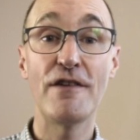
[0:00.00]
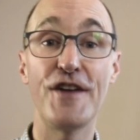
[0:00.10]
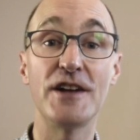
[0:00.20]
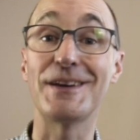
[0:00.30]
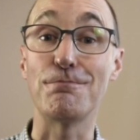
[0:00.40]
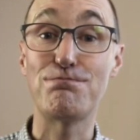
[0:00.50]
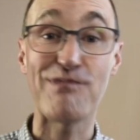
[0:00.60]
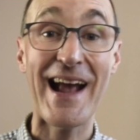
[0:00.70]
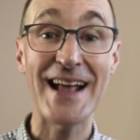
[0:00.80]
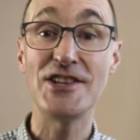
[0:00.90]
revealed a
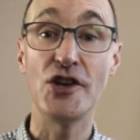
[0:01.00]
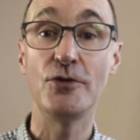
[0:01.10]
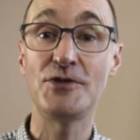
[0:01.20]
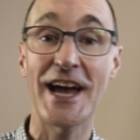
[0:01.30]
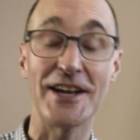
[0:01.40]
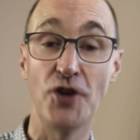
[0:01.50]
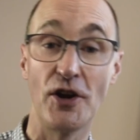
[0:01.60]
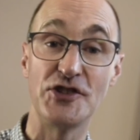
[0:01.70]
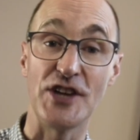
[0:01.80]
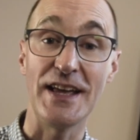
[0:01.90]
brand new
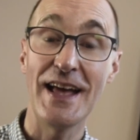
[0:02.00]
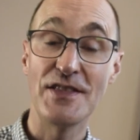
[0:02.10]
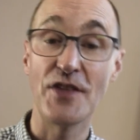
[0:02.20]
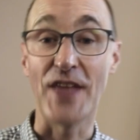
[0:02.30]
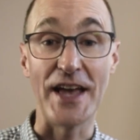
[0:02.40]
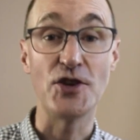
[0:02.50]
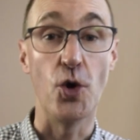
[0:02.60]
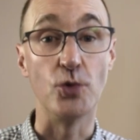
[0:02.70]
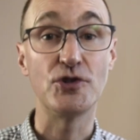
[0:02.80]
technology that they call